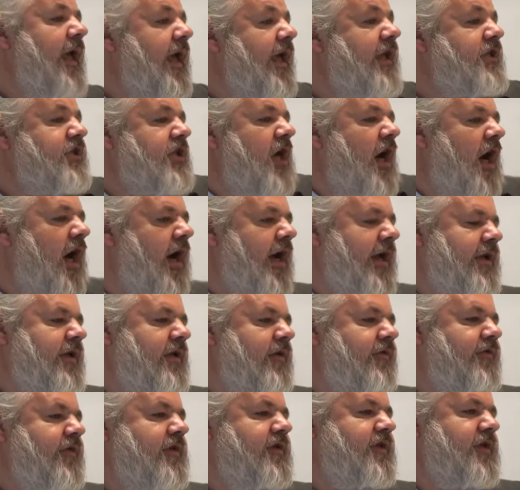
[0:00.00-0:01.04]
Each ion
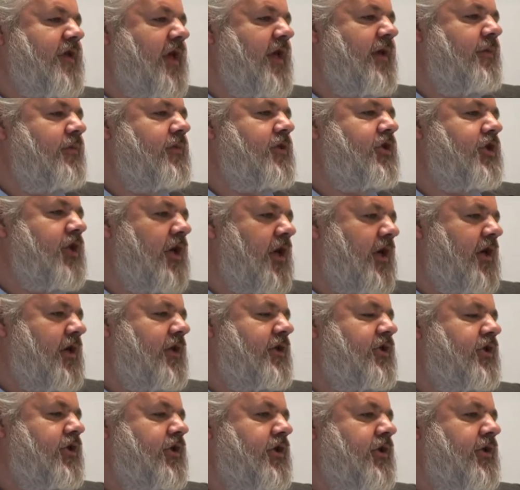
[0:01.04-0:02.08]
of the same
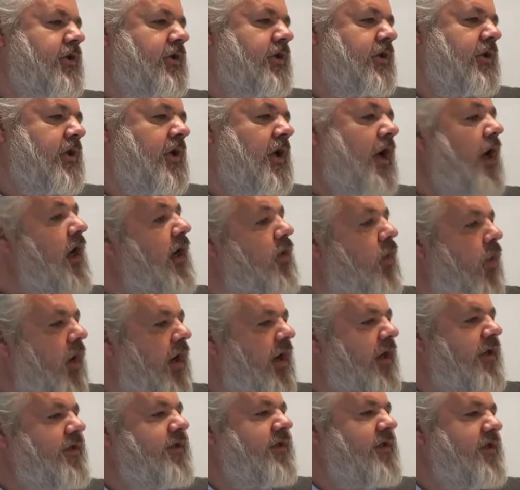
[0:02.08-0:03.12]
charge
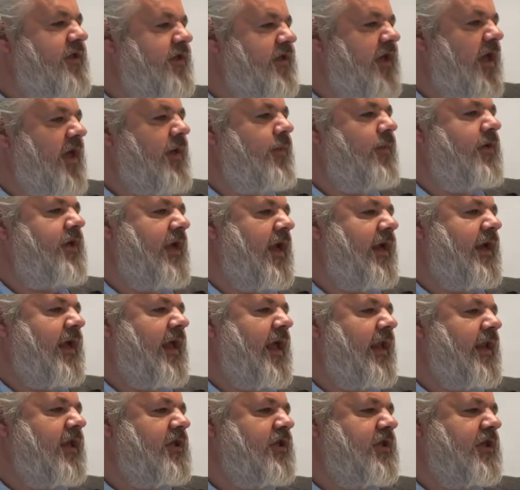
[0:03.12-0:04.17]
acquires the same kinetic
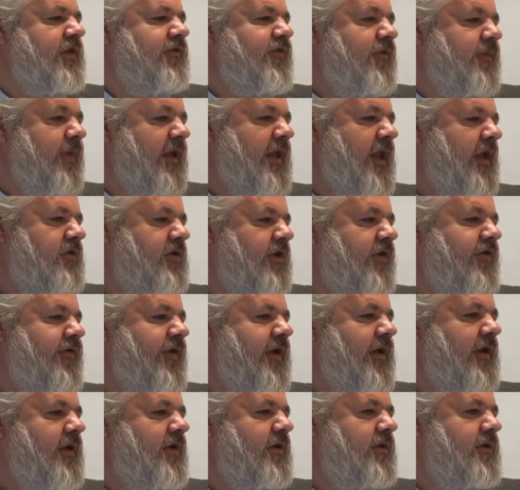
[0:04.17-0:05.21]
energy from the electric
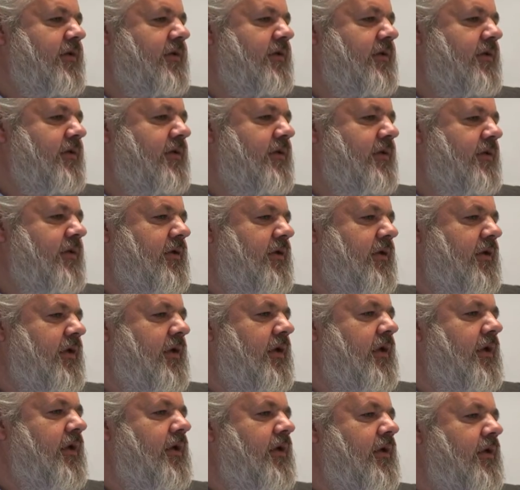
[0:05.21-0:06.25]
field.
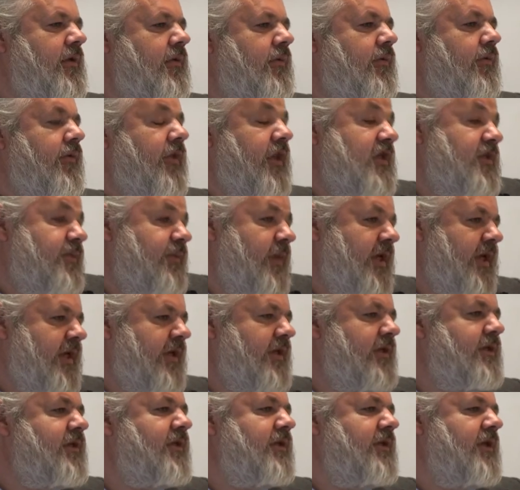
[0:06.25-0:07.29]
This
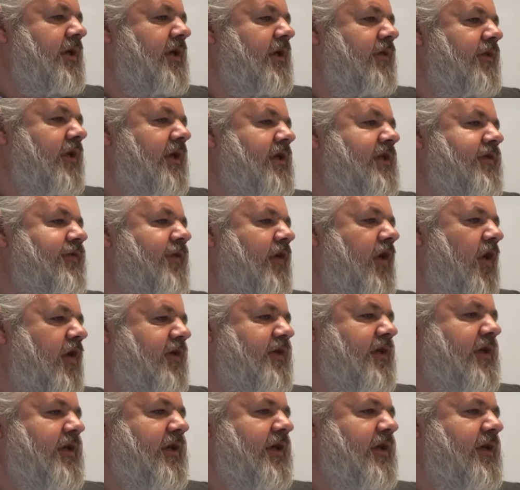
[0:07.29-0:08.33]
means that its
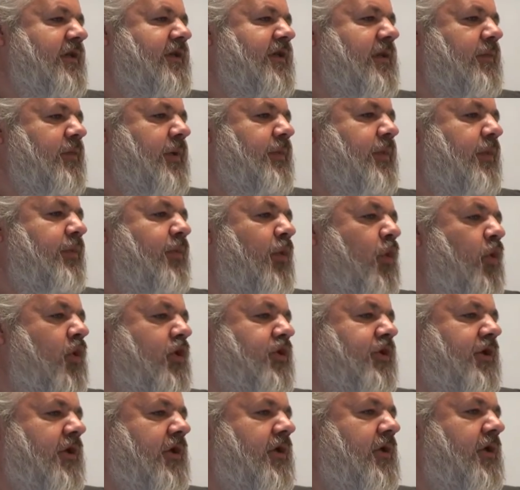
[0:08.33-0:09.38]
velocity is simply
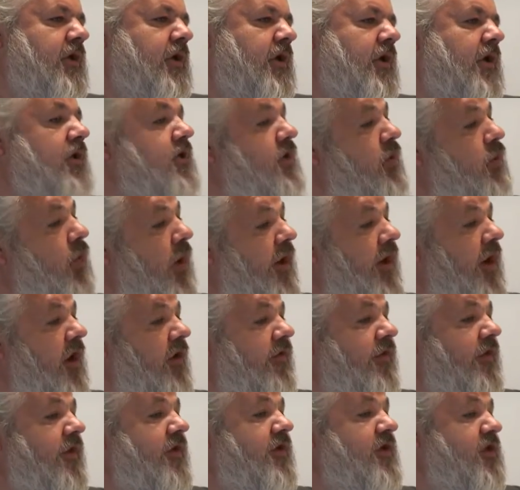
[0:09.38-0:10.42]
proportional to 1
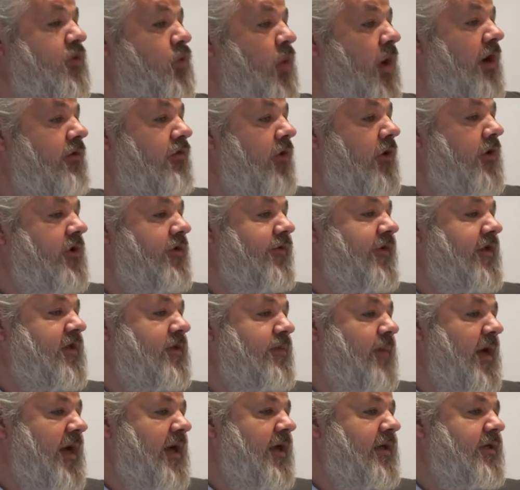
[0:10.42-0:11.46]
over the square root of its
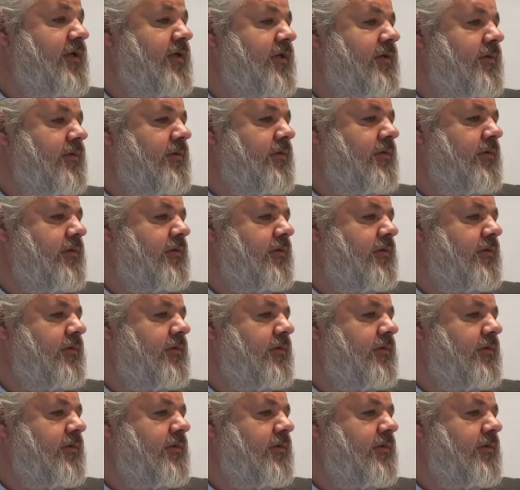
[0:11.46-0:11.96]
mass.